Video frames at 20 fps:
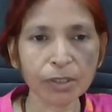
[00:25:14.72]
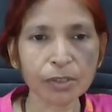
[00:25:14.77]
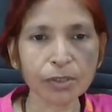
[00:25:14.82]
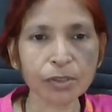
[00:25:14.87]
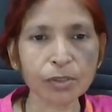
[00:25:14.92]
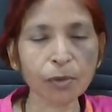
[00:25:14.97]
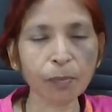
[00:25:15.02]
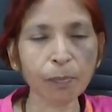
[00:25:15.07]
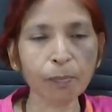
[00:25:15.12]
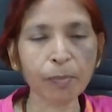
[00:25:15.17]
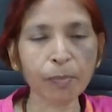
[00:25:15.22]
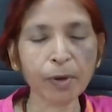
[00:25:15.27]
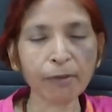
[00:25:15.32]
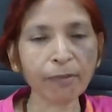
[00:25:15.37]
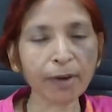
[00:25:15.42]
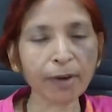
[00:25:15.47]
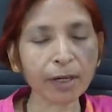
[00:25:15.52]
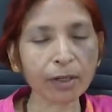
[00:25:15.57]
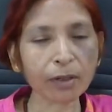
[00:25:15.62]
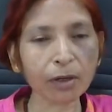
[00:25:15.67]
So
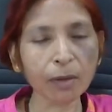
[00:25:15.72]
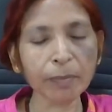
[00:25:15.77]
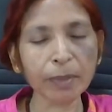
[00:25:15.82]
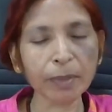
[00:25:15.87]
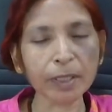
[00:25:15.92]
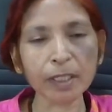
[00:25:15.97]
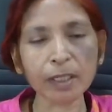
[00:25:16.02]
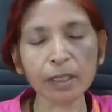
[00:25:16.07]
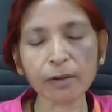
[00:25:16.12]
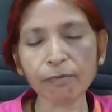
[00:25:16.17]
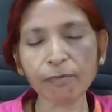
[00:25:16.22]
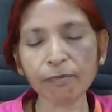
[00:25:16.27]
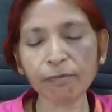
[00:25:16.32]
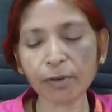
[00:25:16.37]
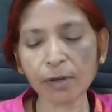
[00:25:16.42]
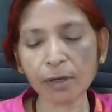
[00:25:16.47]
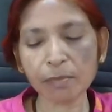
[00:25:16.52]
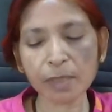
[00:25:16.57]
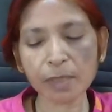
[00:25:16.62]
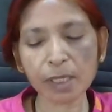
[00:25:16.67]
perfect competitive
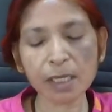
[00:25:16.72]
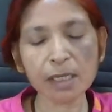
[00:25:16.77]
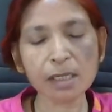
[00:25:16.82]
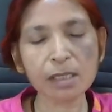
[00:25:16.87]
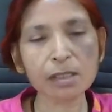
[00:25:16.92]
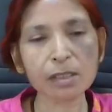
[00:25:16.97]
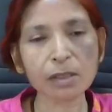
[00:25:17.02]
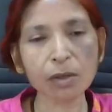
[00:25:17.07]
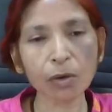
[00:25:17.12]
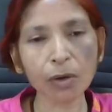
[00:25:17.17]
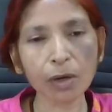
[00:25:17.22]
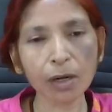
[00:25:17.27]
firm is